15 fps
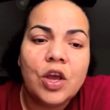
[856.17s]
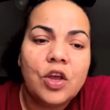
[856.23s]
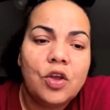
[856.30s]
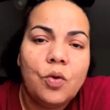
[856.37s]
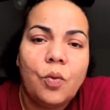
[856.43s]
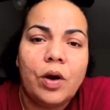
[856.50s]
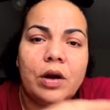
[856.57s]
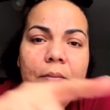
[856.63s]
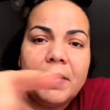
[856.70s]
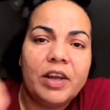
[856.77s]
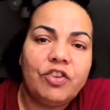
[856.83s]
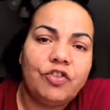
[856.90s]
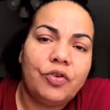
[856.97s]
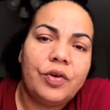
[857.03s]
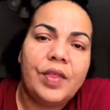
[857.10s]
you wanna make
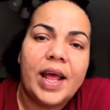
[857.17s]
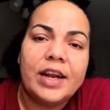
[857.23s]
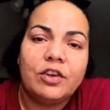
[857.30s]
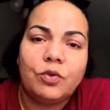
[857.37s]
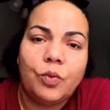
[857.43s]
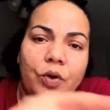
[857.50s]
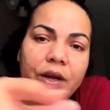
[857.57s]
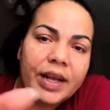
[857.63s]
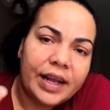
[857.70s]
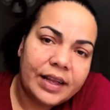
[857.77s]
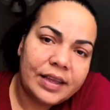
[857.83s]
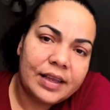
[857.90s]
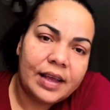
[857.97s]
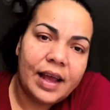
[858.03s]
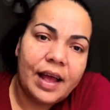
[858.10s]
sure that it's working
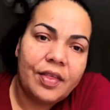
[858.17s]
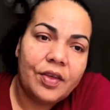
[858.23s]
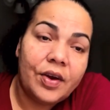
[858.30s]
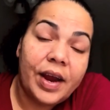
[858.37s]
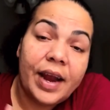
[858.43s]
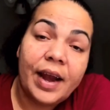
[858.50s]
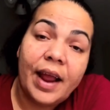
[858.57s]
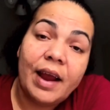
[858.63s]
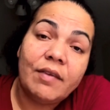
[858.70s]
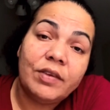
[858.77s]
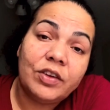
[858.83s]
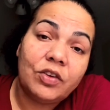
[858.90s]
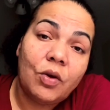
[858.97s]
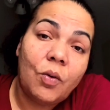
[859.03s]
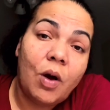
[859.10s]
together. And every
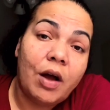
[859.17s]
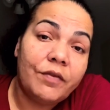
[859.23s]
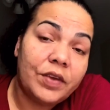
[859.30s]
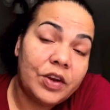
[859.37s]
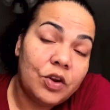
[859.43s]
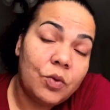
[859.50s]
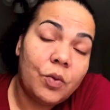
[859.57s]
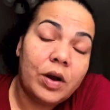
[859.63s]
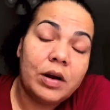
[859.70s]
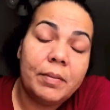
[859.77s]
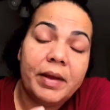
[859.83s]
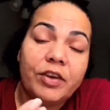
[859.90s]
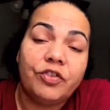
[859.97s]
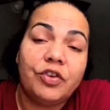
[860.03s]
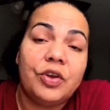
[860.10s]
so often, you wanna
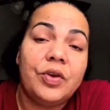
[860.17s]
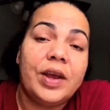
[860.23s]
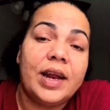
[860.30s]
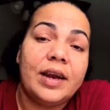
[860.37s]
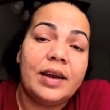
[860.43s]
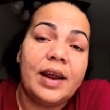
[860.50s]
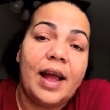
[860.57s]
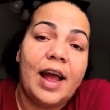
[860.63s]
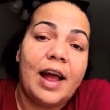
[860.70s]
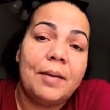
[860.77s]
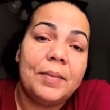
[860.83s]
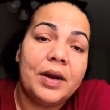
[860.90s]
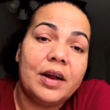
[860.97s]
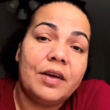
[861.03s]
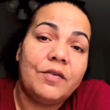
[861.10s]
make sure you get in the
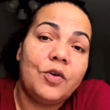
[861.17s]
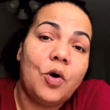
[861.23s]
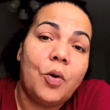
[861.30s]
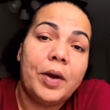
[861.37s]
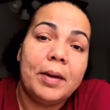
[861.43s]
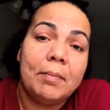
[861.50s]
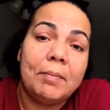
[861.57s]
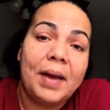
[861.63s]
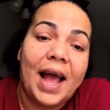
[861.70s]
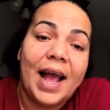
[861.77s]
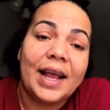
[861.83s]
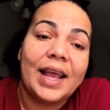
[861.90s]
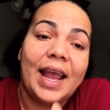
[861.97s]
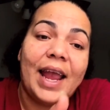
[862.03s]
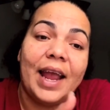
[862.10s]
habit of going
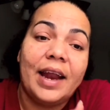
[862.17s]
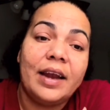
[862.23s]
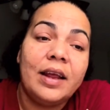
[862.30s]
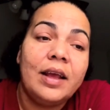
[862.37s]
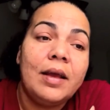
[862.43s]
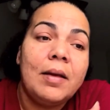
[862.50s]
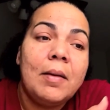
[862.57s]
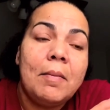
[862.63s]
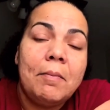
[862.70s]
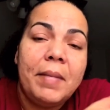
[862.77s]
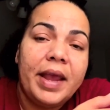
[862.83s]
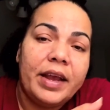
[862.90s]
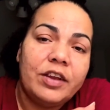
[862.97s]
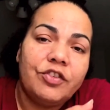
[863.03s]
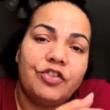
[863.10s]
back and
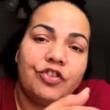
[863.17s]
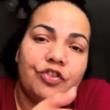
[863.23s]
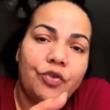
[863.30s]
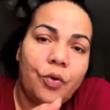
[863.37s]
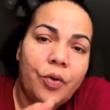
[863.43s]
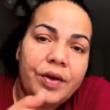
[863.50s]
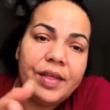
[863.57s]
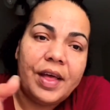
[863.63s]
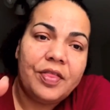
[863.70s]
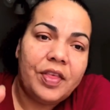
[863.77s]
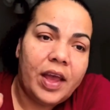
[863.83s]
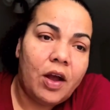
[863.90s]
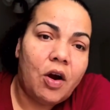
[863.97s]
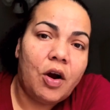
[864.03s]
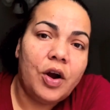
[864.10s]
making sure that
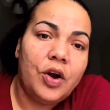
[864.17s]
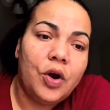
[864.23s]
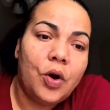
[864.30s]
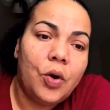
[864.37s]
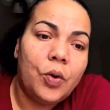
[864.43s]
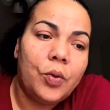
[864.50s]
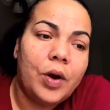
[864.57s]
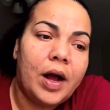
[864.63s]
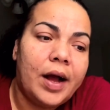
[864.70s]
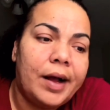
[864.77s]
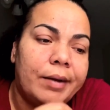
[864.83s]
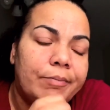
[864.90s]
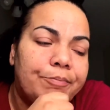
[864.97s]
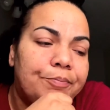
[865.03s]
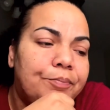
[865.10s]
there are no,
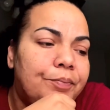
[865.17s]
um,